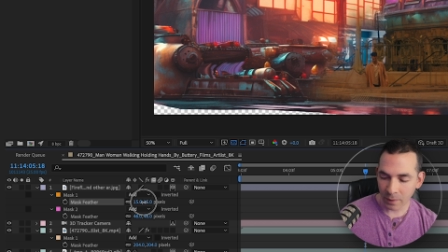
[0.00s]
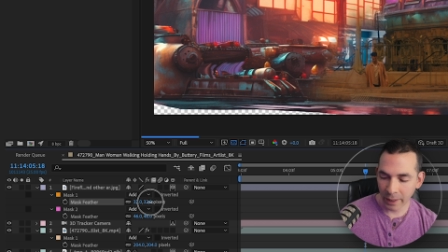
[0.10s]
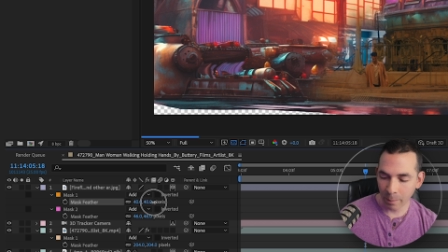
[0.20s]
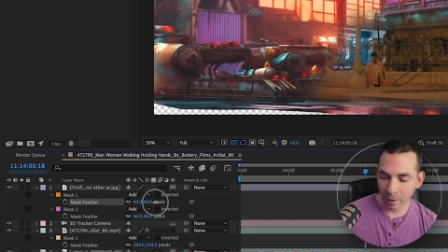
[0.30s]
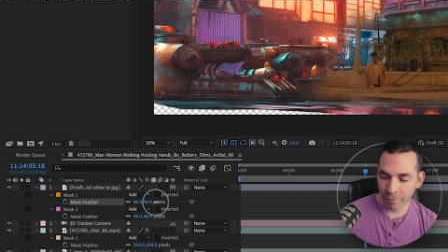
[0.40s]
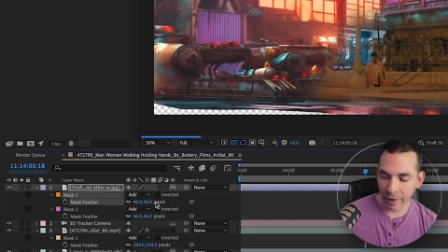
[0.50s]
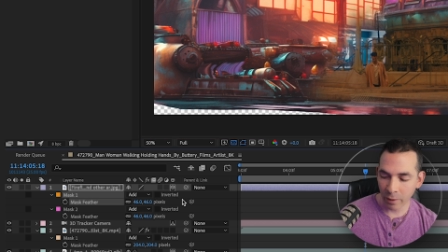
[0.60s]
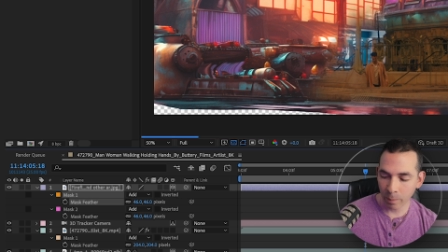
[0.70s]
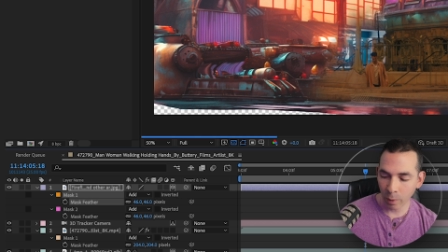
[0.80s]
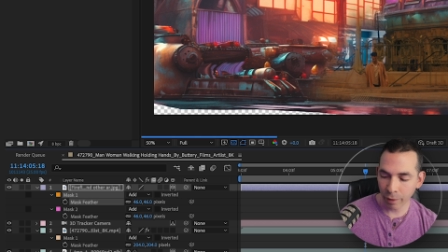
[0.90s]
And I'm gonna
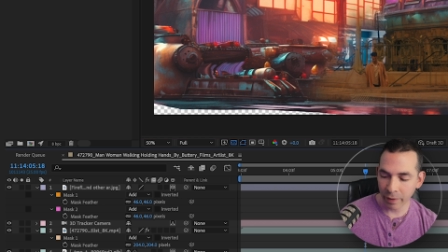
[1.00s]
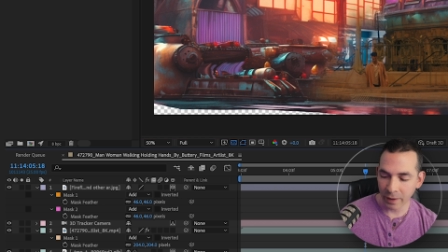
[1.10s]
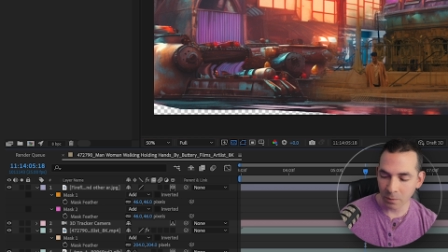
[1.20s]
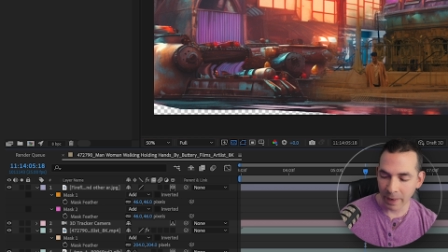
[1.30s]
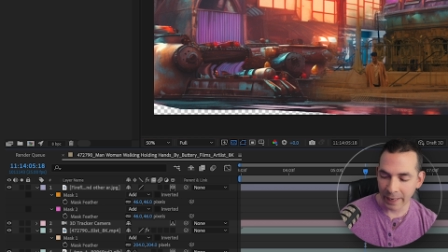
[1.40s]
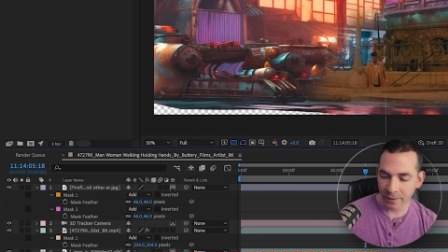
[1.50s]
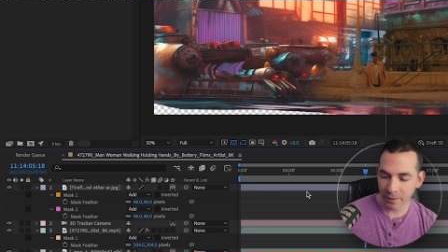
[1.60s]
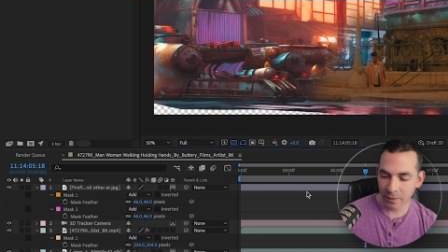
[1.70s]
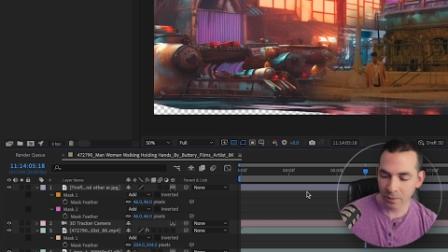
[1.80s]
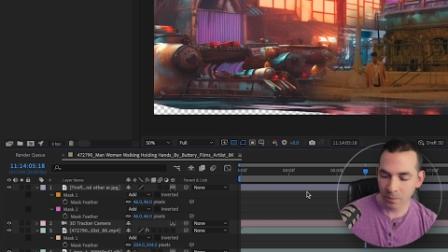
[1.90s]
feather both of these
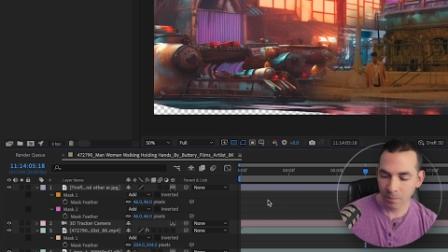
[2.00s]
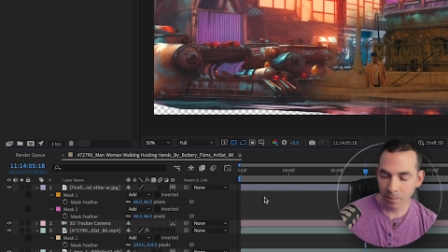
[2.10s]
masks.